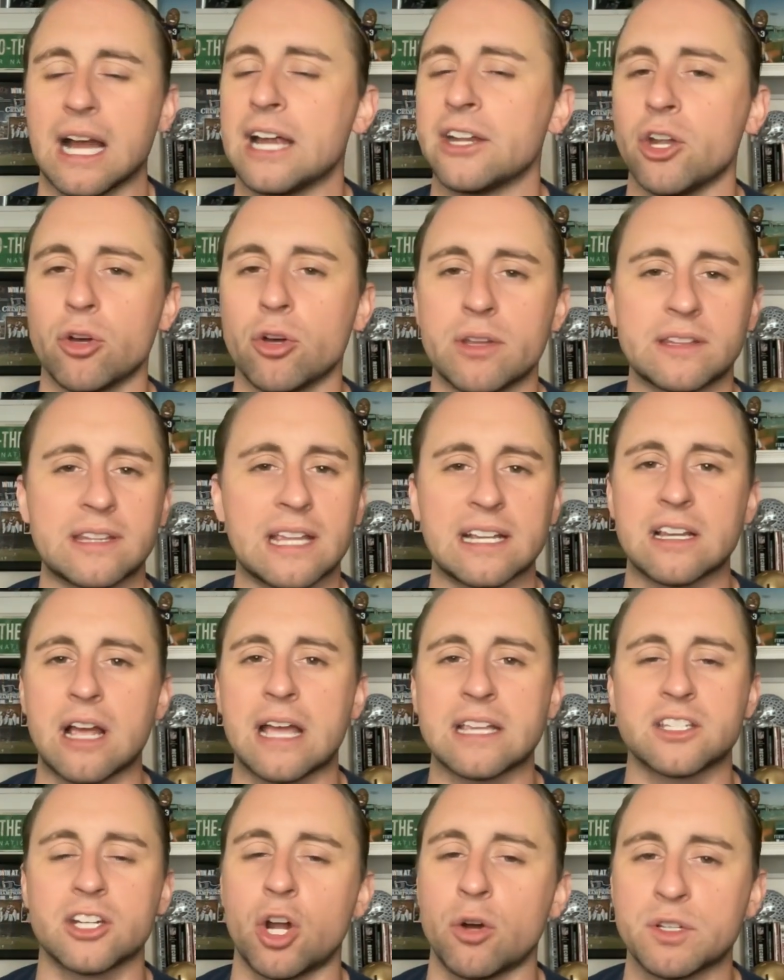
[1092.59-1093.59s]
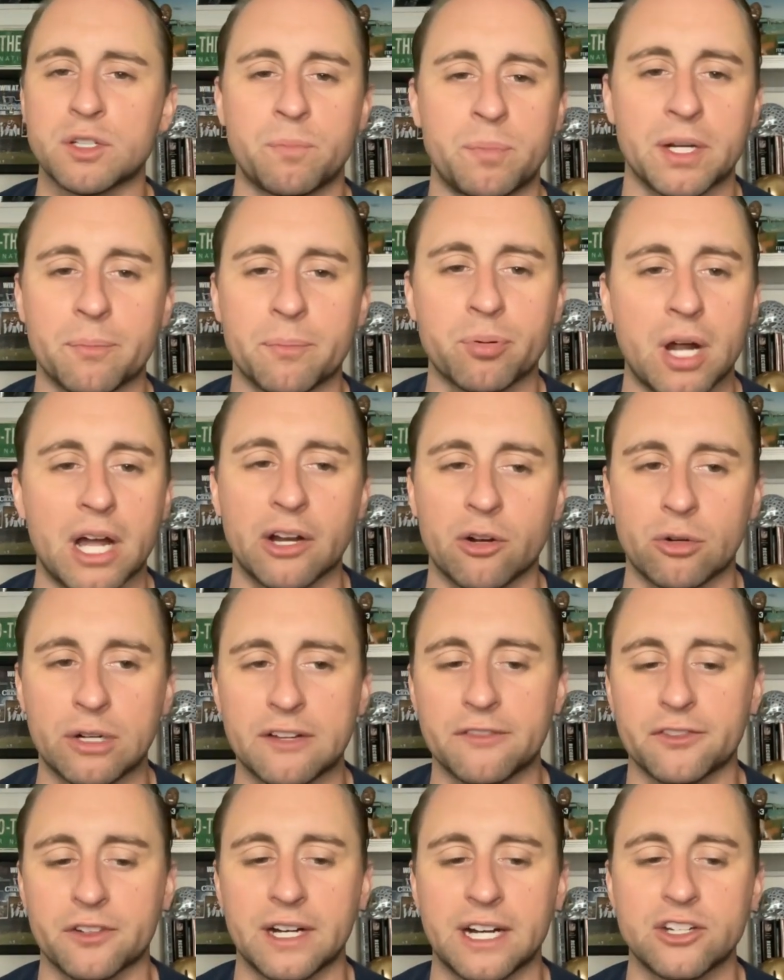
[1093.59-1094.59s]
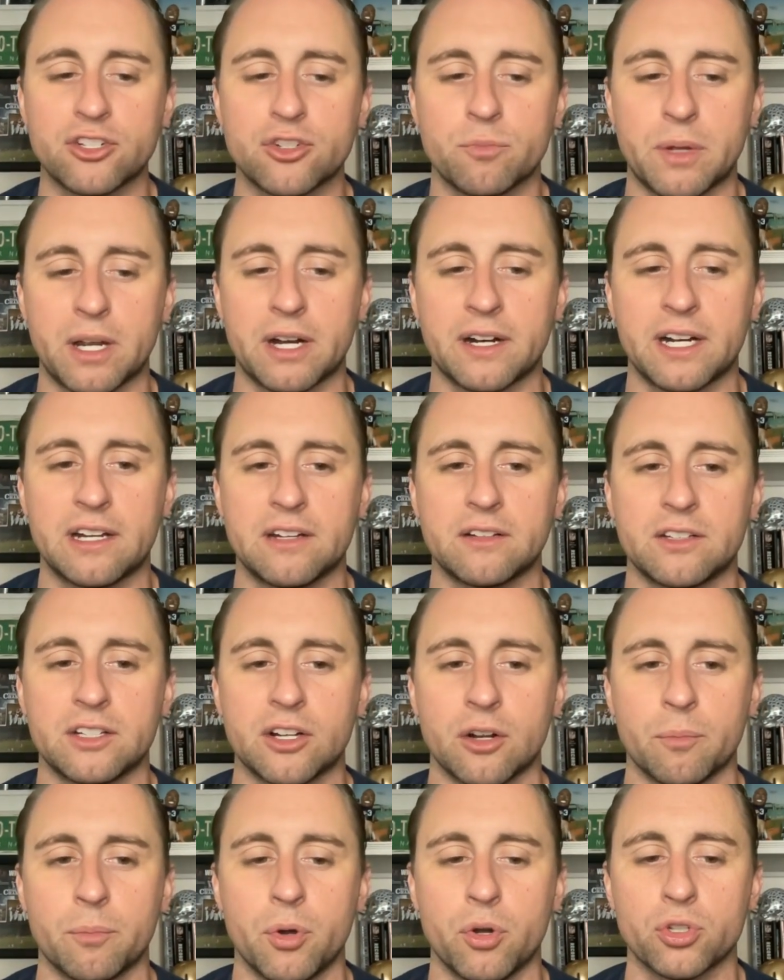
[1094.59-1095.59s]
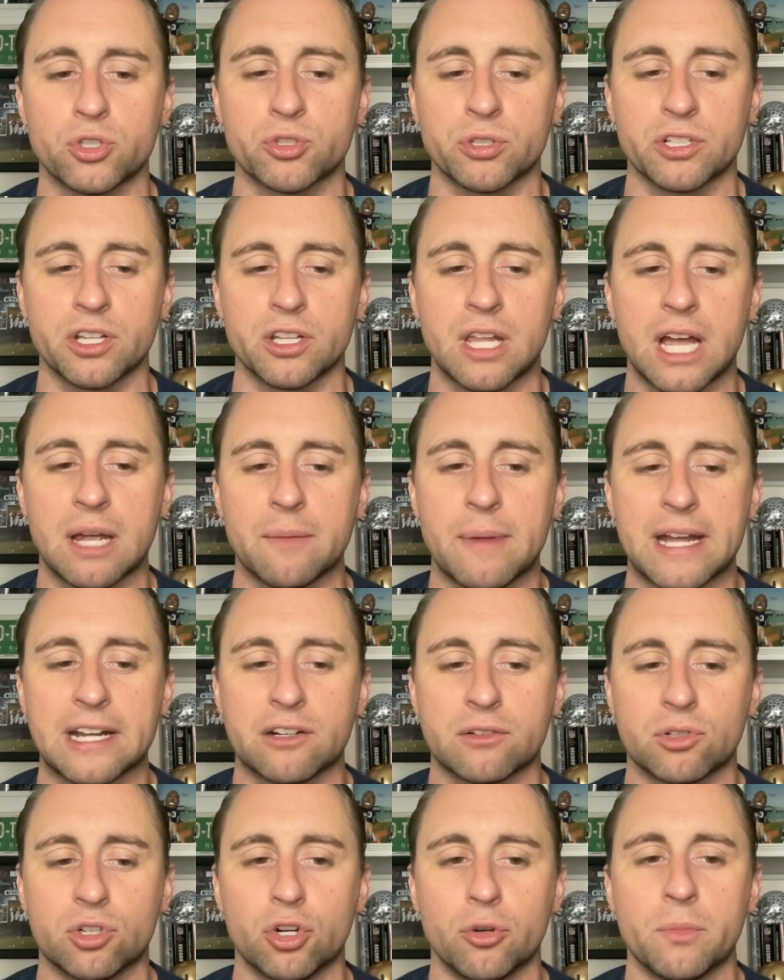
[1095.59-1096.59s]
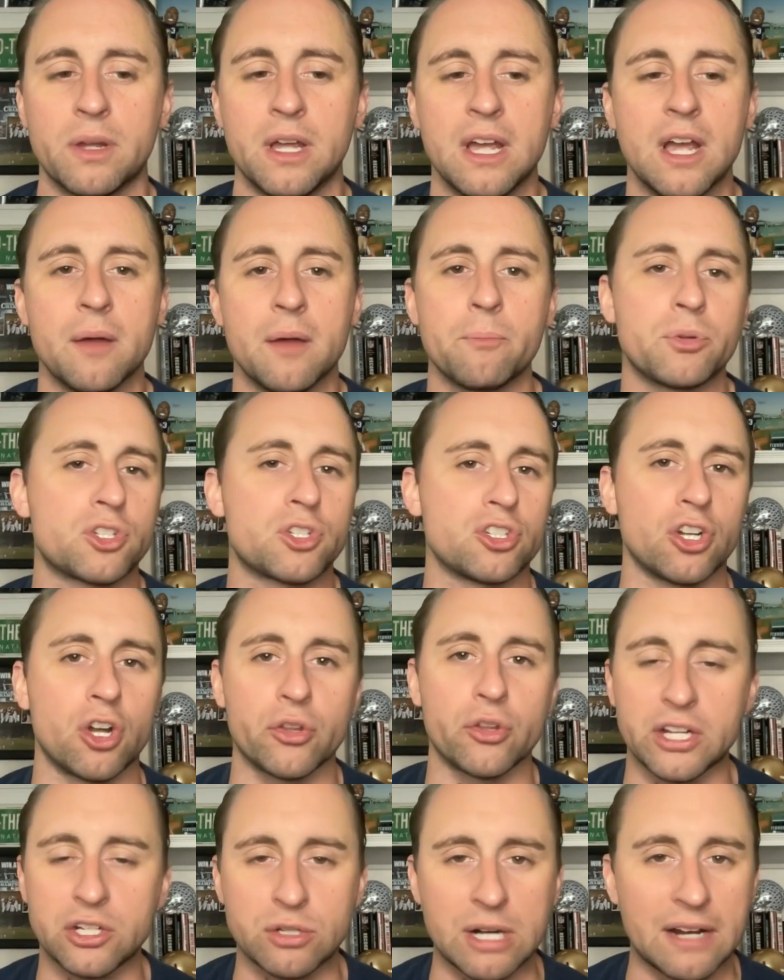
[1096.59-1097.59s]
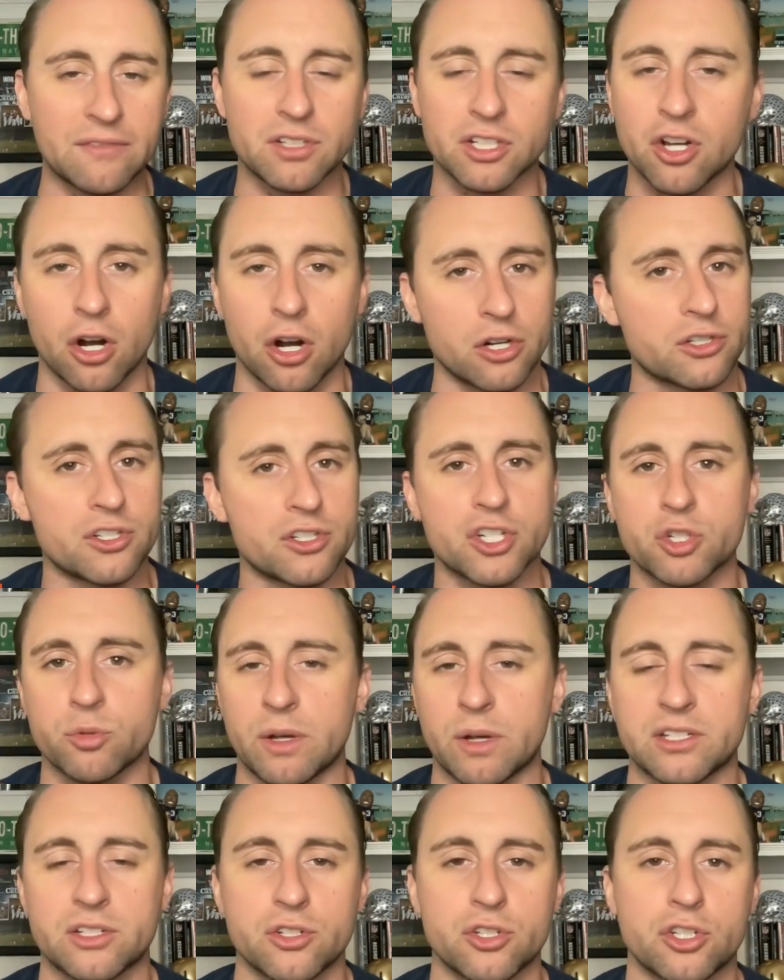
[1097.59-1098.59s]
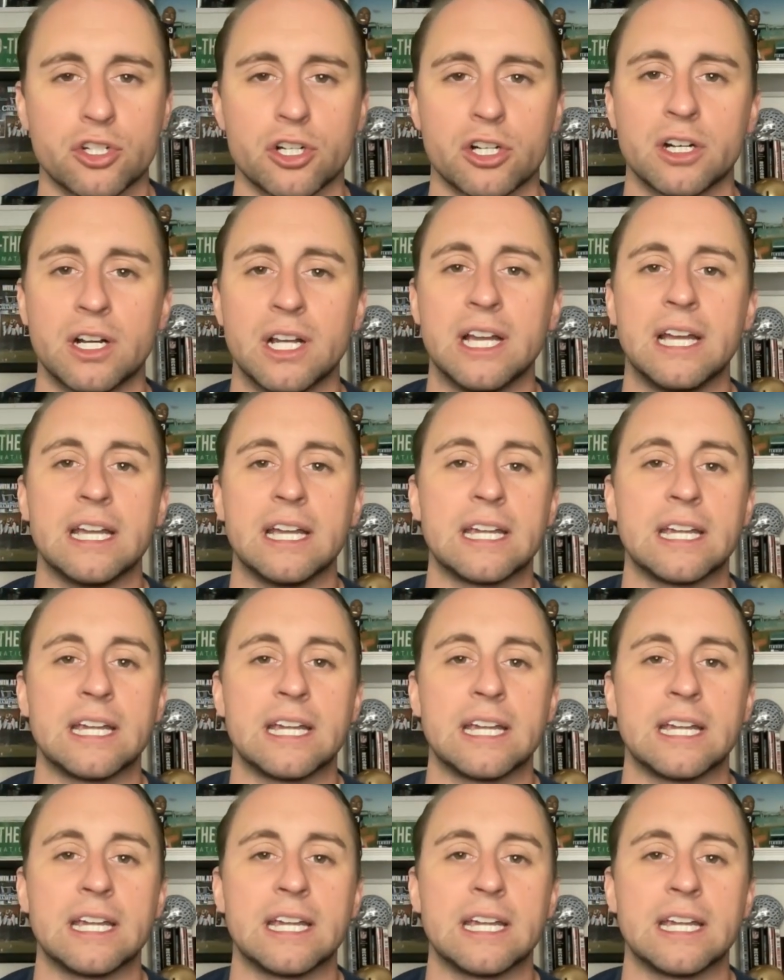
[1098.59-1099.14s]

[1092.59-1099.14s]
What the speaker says: I know that hasn't always been a priority for Andrew Berry, you know, bolstering the linebacker room, but, you know, they drafted Carson Schlesinger.